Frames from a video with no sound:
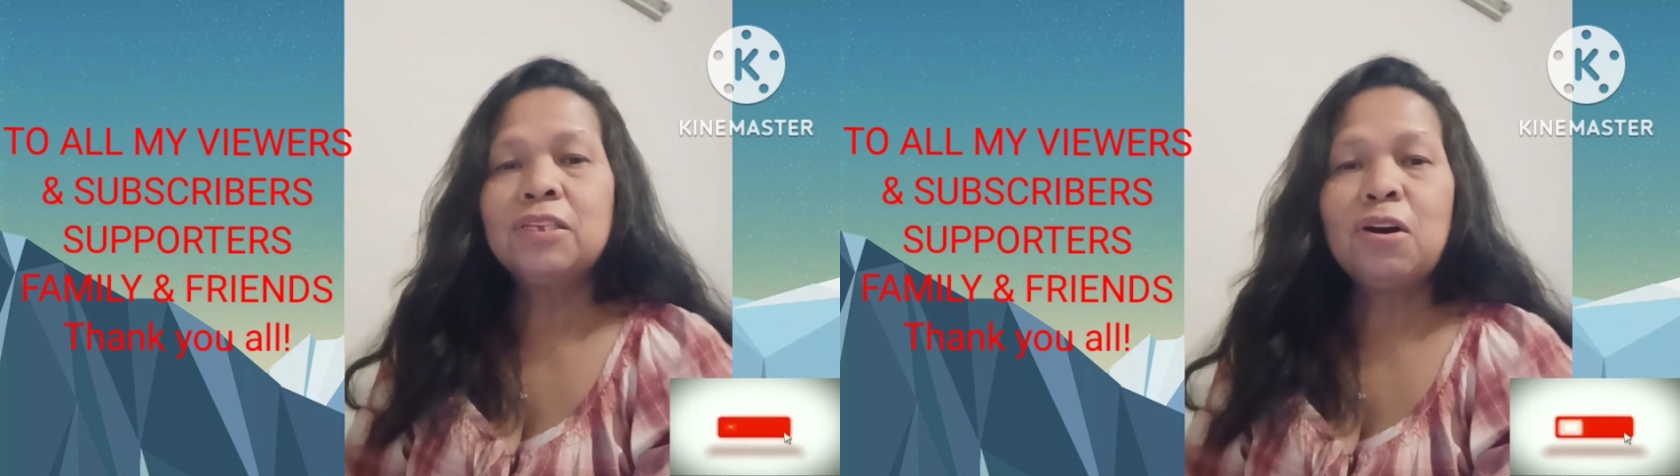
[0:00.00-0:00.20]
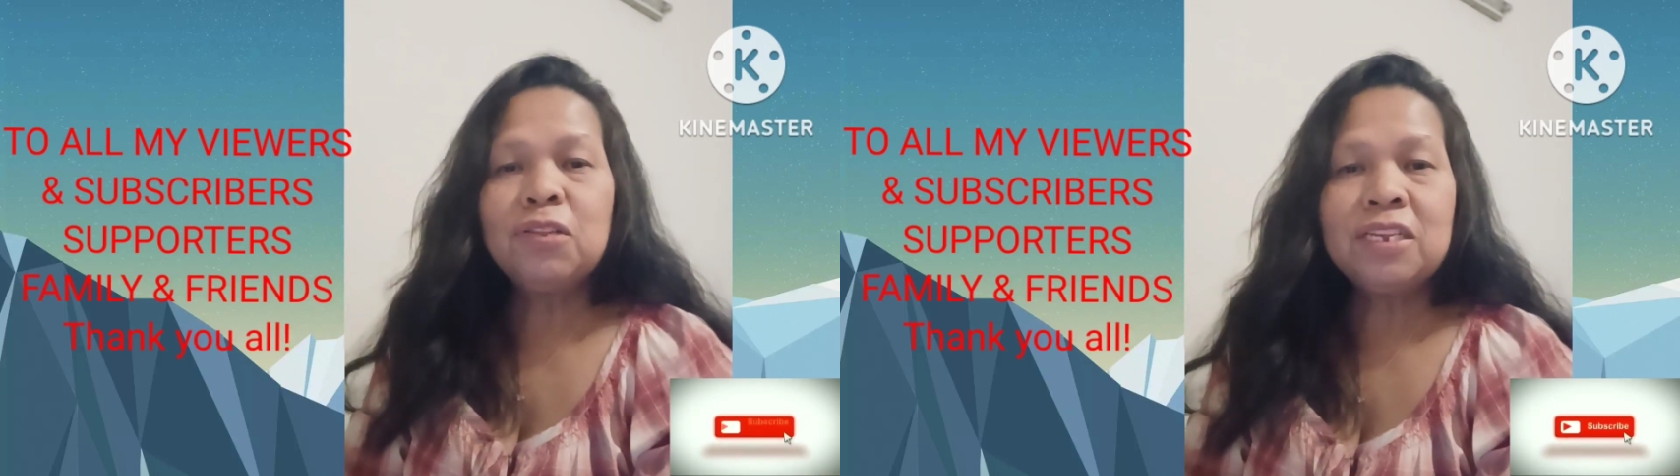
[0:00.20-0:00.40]

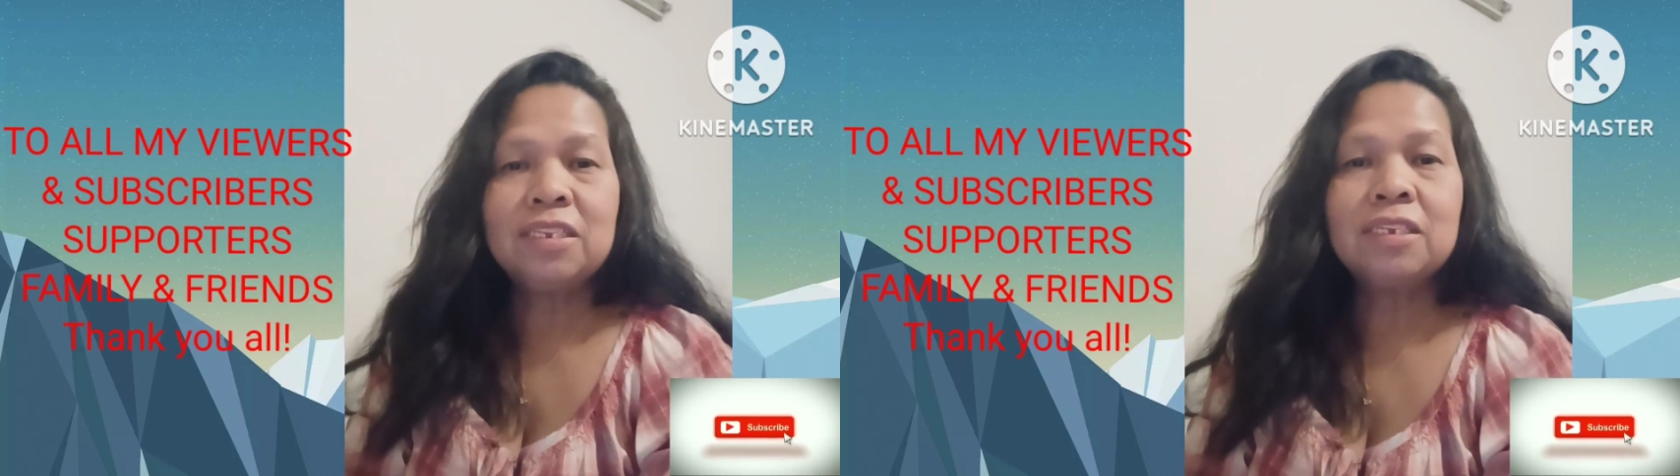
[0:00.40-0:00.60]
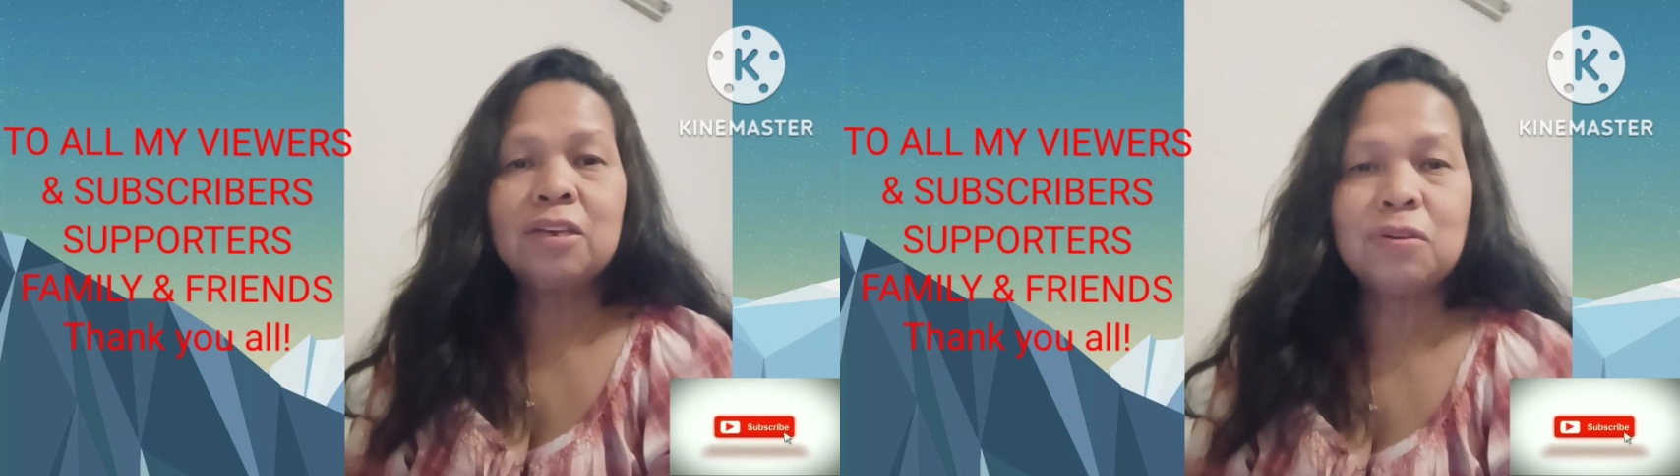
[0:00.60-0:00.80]
So
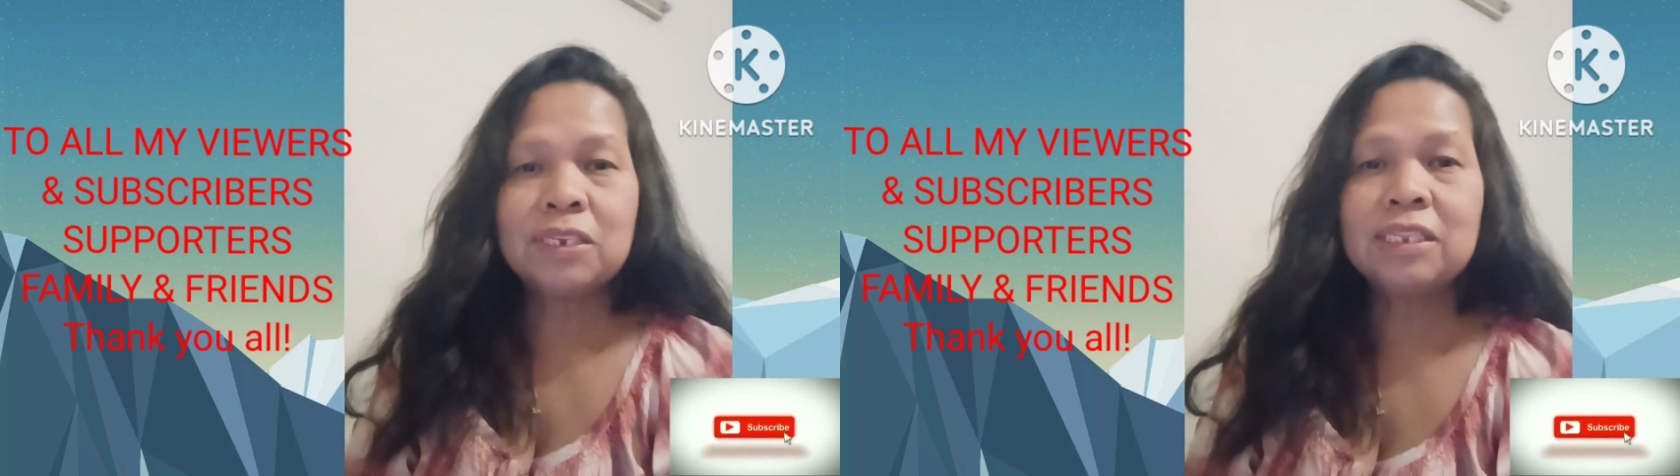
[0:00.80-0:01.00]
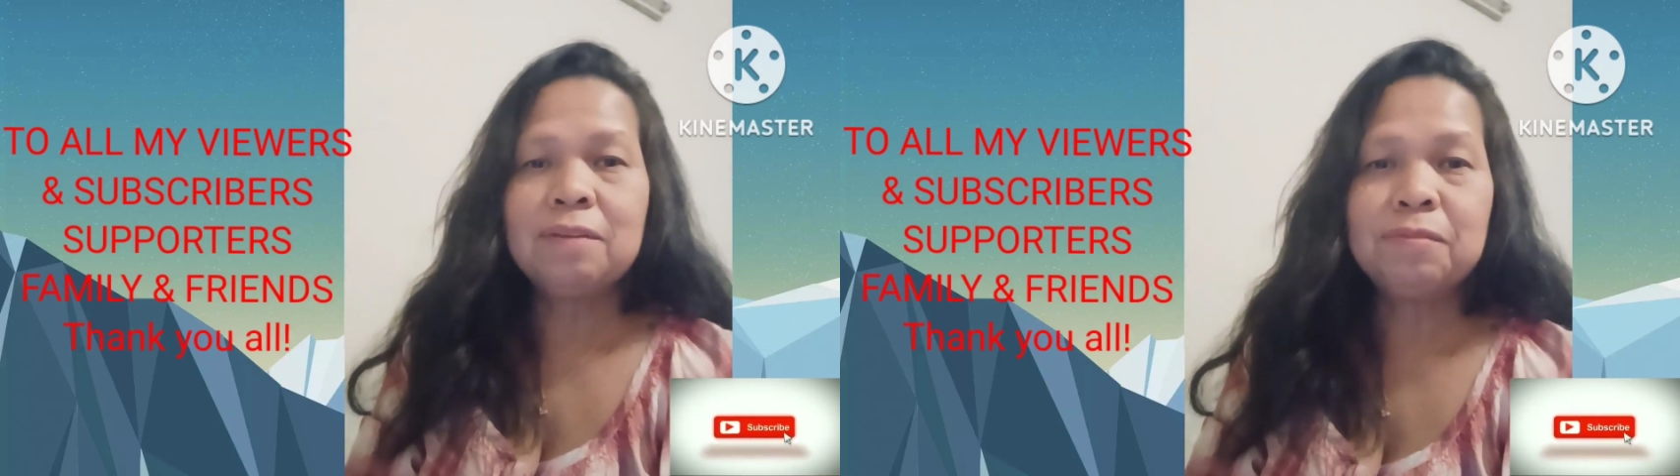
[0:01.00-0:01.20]
this is
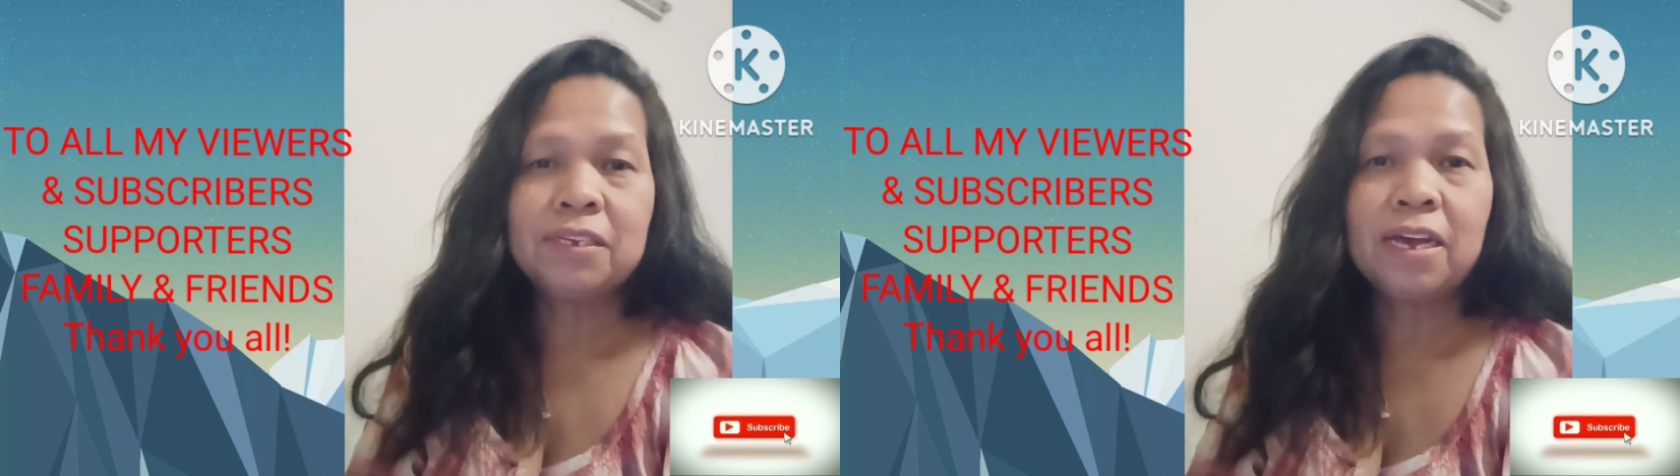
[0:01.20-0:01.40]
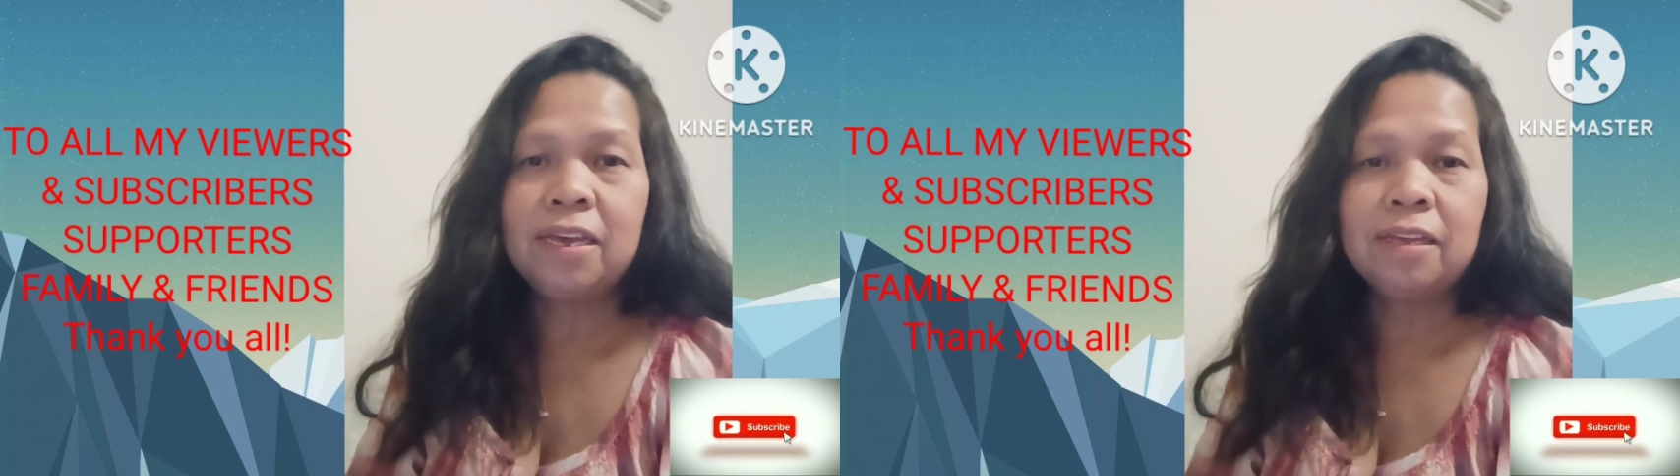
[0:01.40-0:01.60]
Hostage
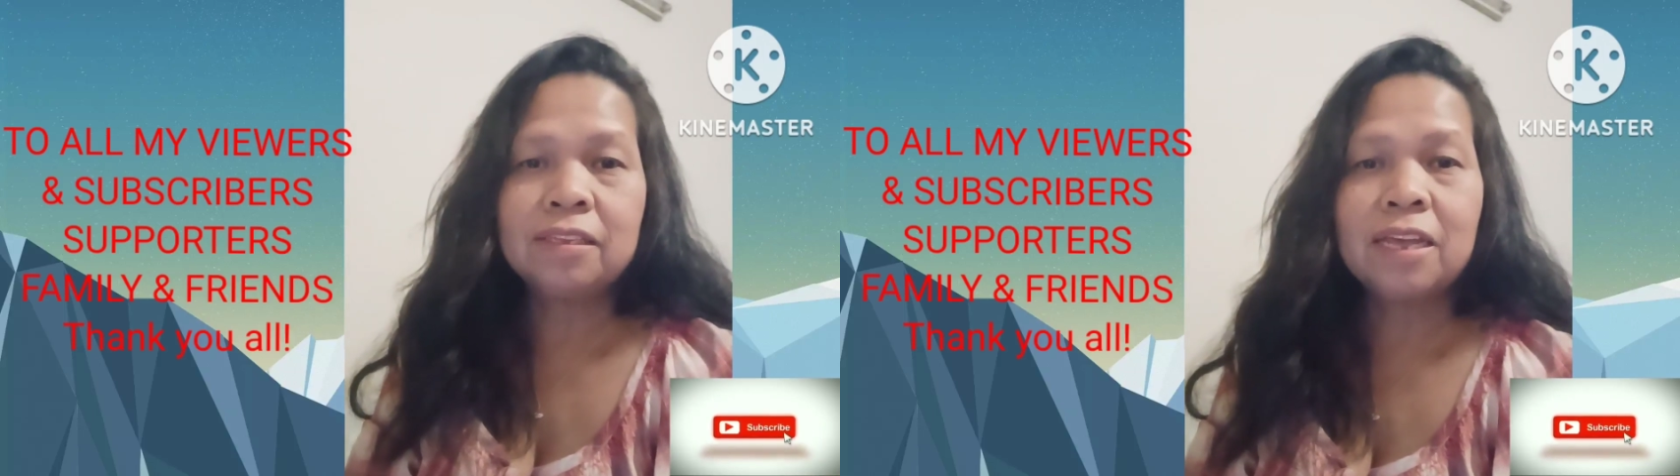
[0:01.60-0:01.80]
saying